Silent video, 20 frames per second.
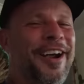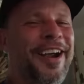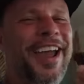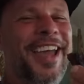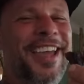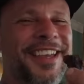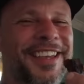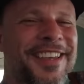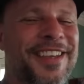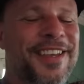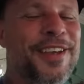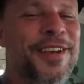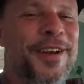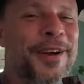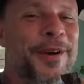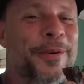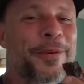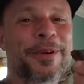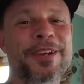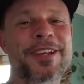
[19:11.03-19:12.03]
right,
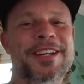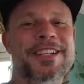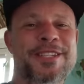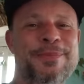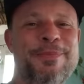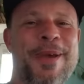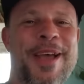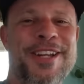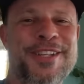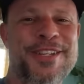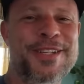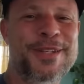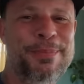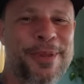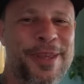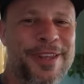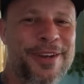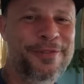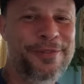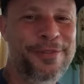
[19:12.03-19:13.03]
we're gonna smash this
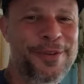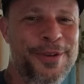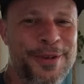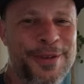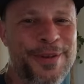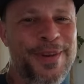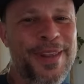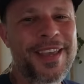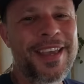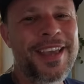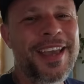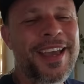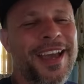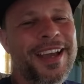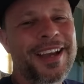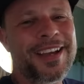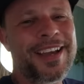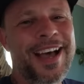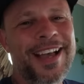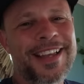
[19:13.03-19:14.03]
plate of food.
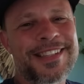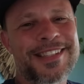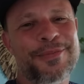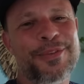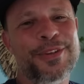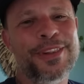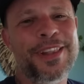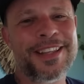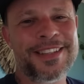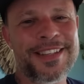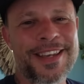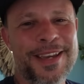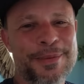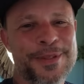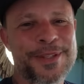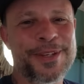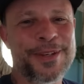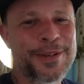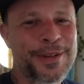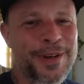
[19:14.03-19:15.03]
Guys, if you like the
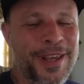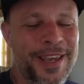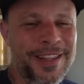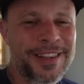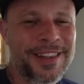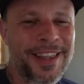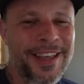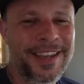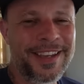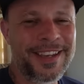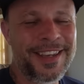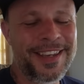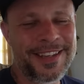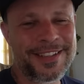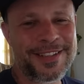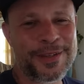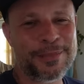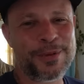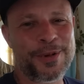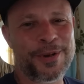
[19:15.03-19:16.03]
episode, hit like,
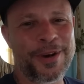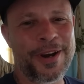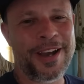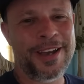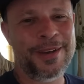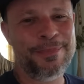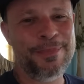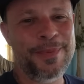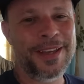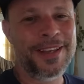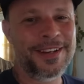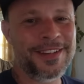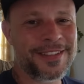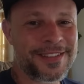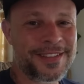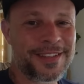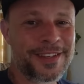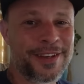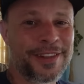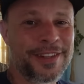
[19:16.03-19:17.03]
hit subscribe, and I'll
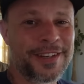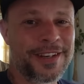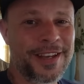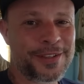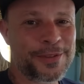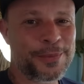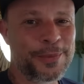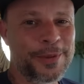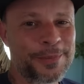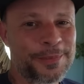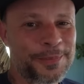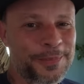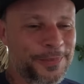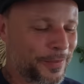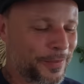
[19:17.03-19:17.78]
see you on the next one.